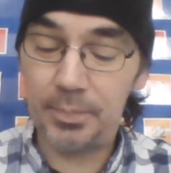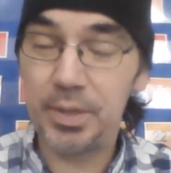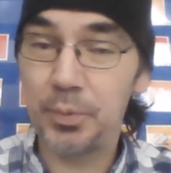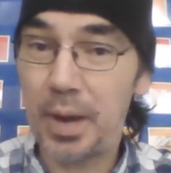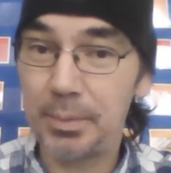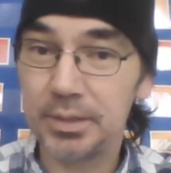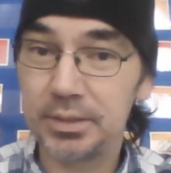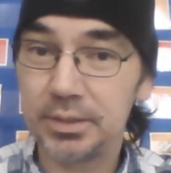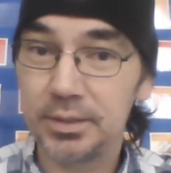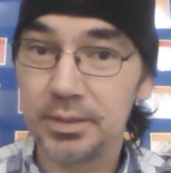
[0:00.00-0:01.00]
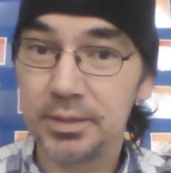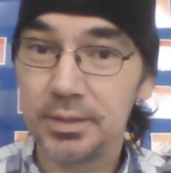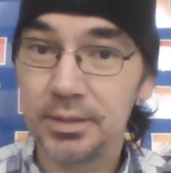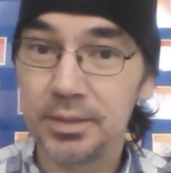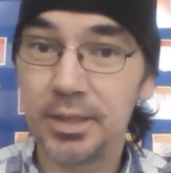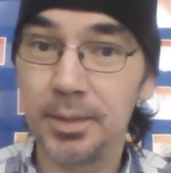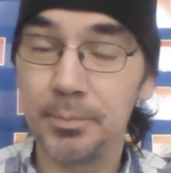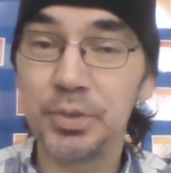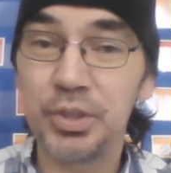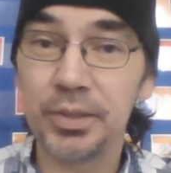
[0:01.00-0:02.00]
many rabbits
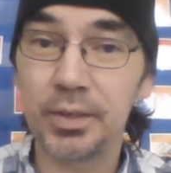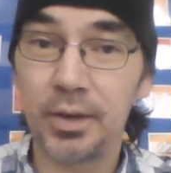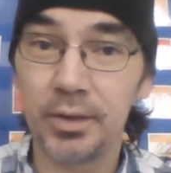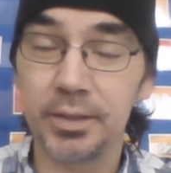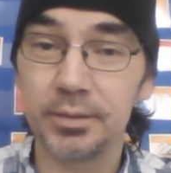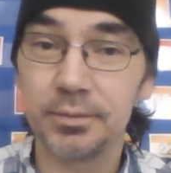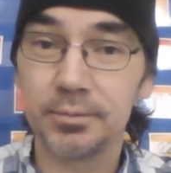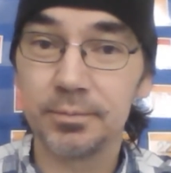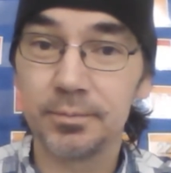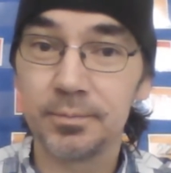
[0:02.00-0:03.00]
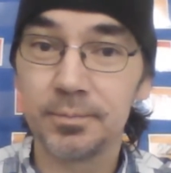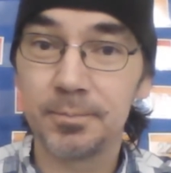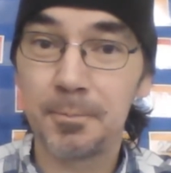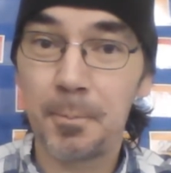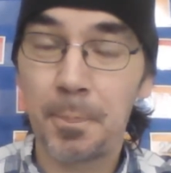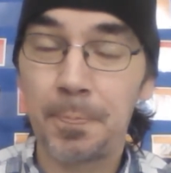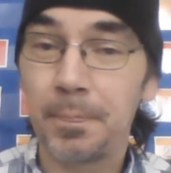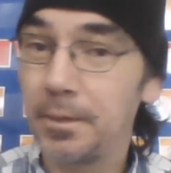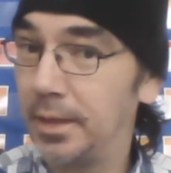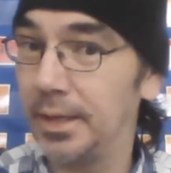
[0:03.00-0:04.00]
come to the garden?
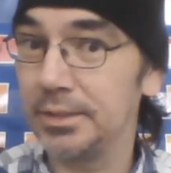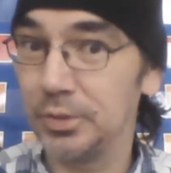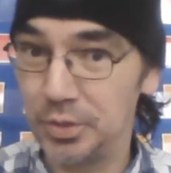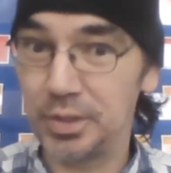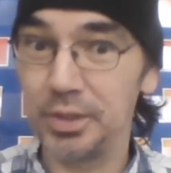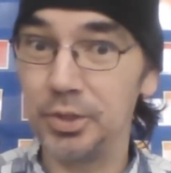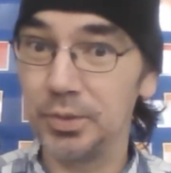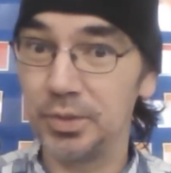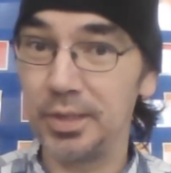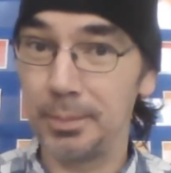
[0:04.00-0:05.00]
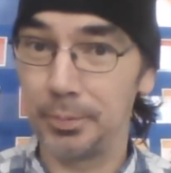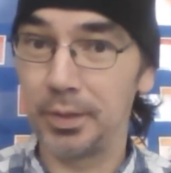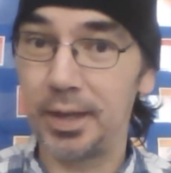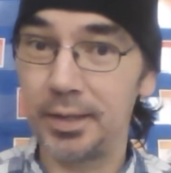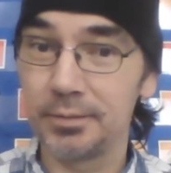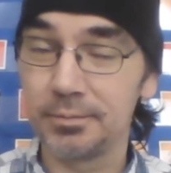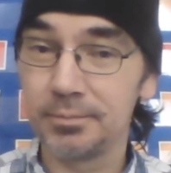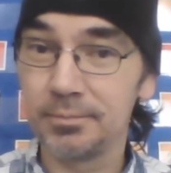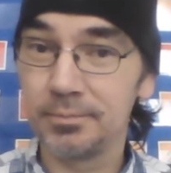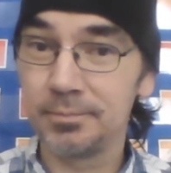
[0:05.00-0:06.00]
Okay, so you can use your number line.
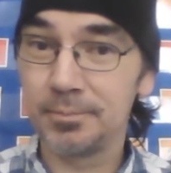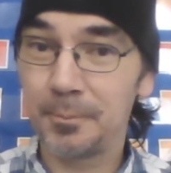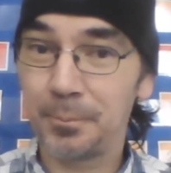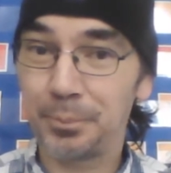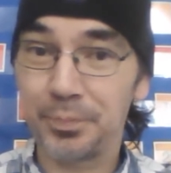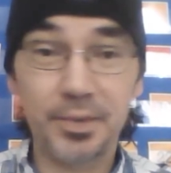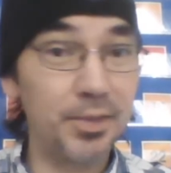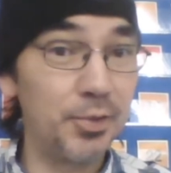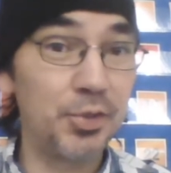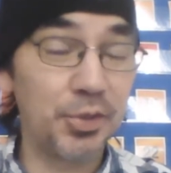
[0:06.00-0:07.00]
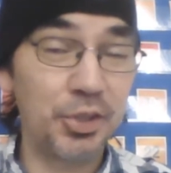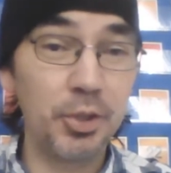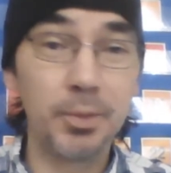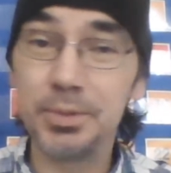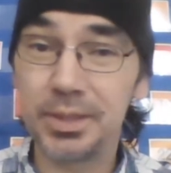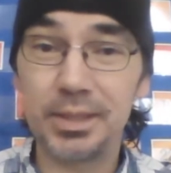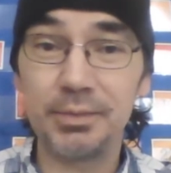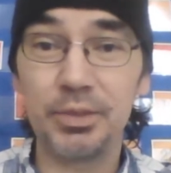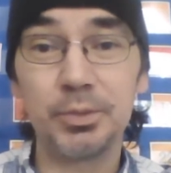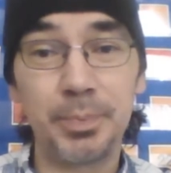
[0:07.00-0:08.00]
You can use your cubes. You can
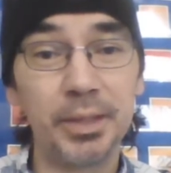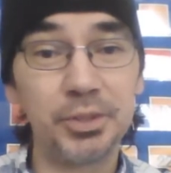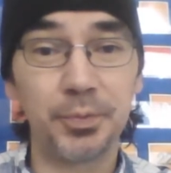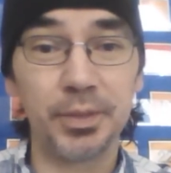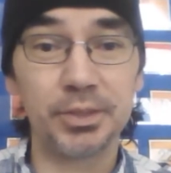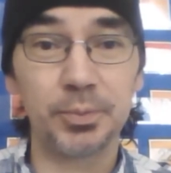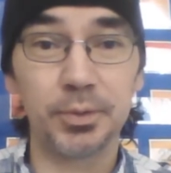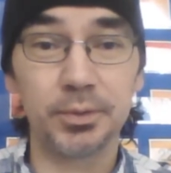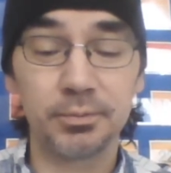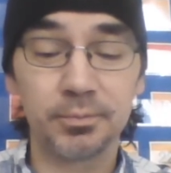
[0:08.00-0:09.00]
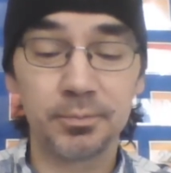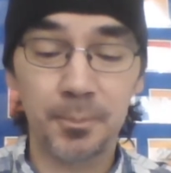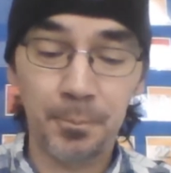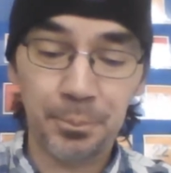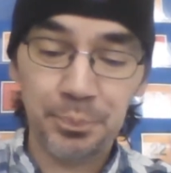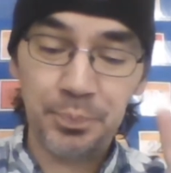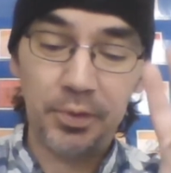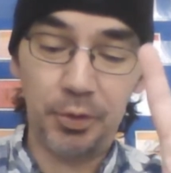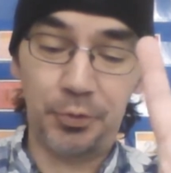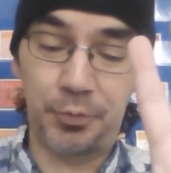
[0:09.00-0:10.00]
even use a picture for this one.
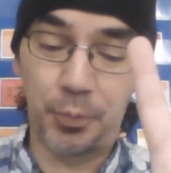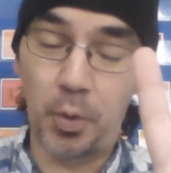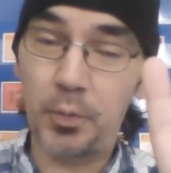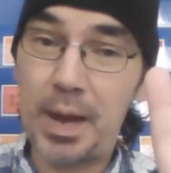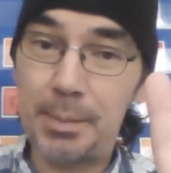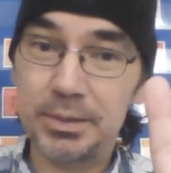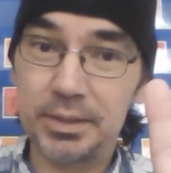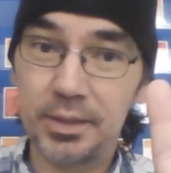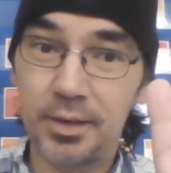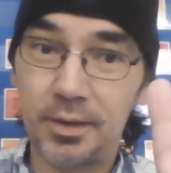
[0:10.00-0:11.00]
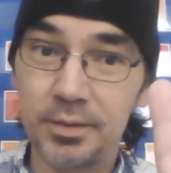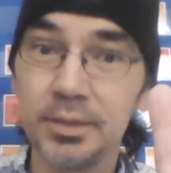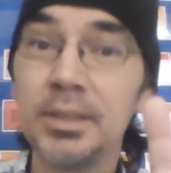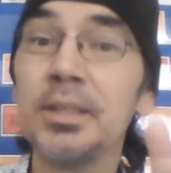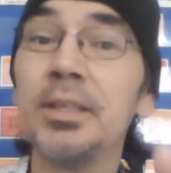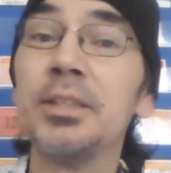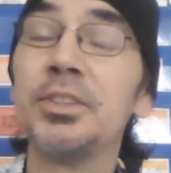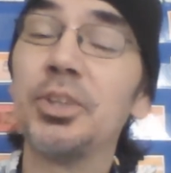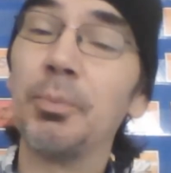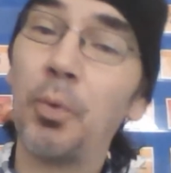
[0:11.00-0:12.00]
There's four rabbits in the garden.
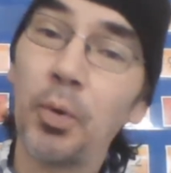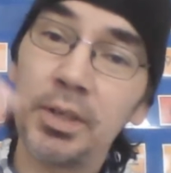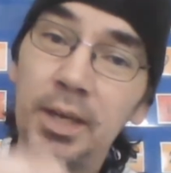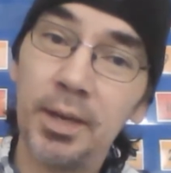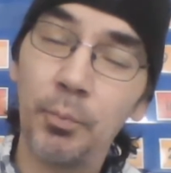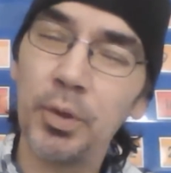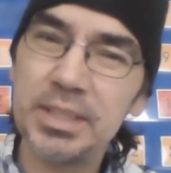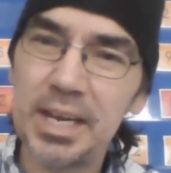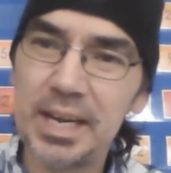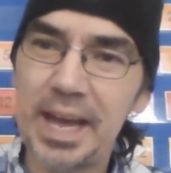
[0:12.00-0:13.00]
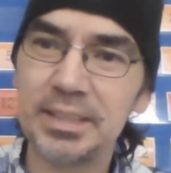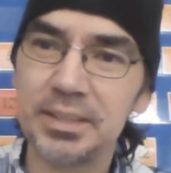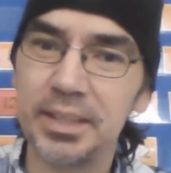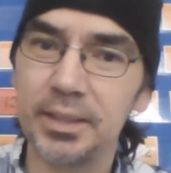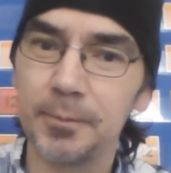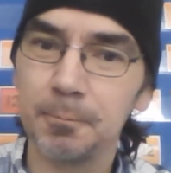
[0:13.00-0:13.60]
Some more come. What is that asking?